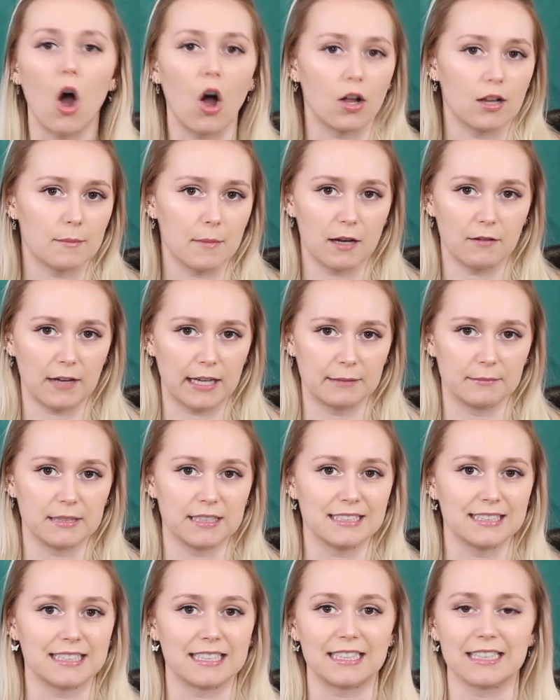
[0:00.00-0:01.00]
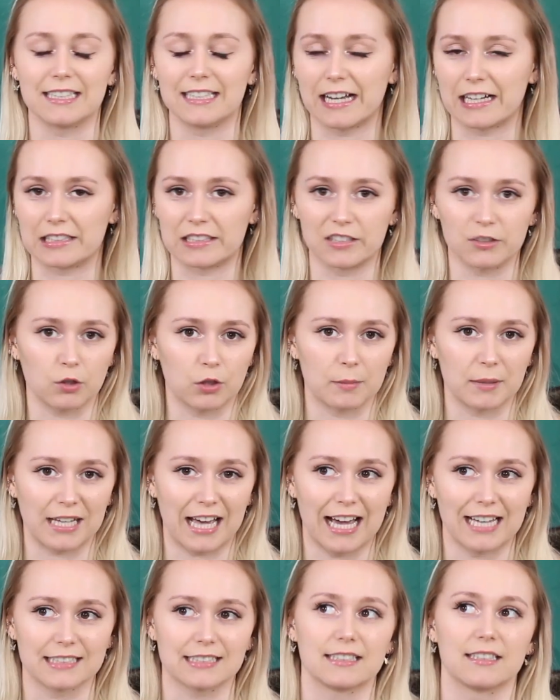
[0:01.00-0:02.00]
all about vitamin C and
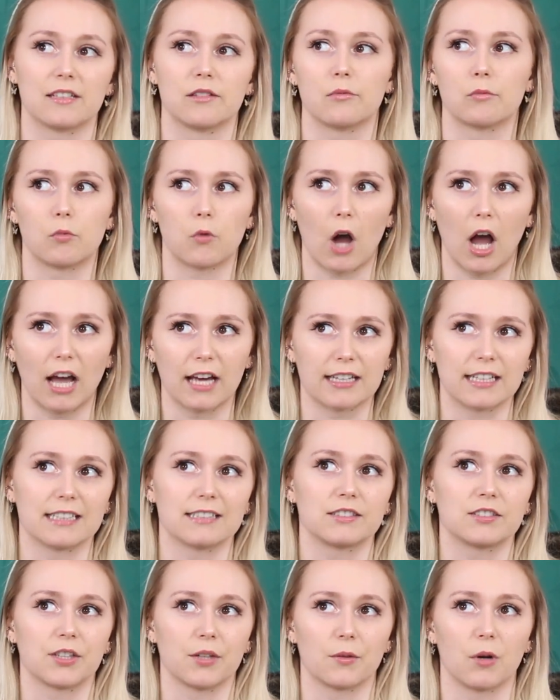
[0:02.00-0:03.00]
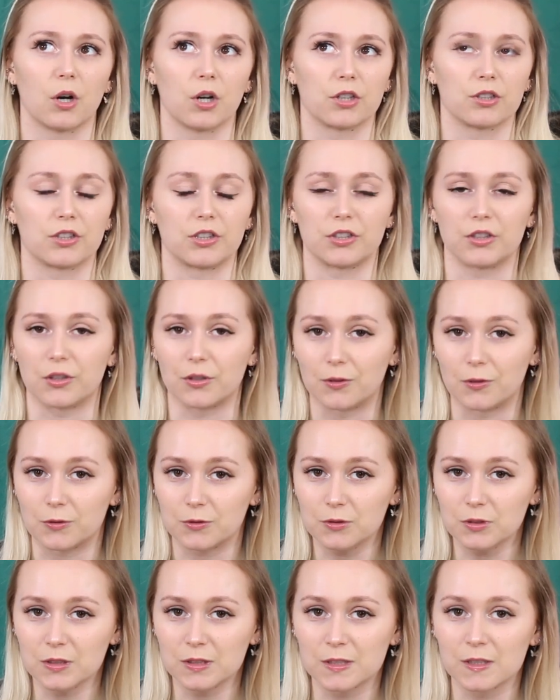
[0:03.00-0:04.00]
L-ascorbic acid and why it's so hard to
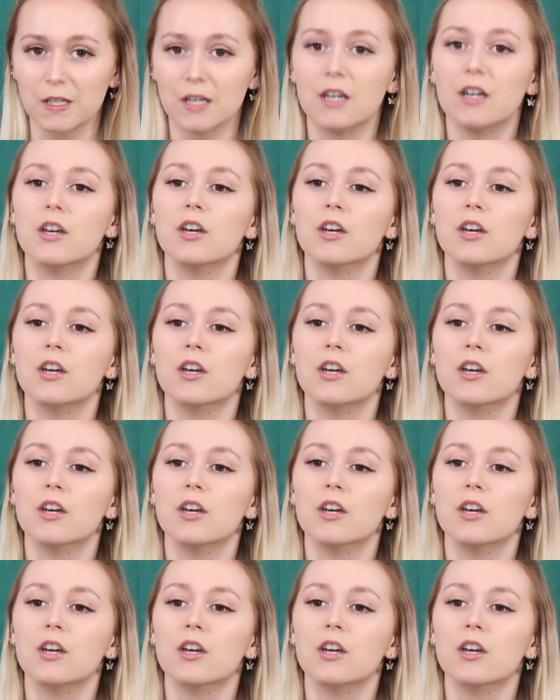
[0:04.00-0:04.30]
use.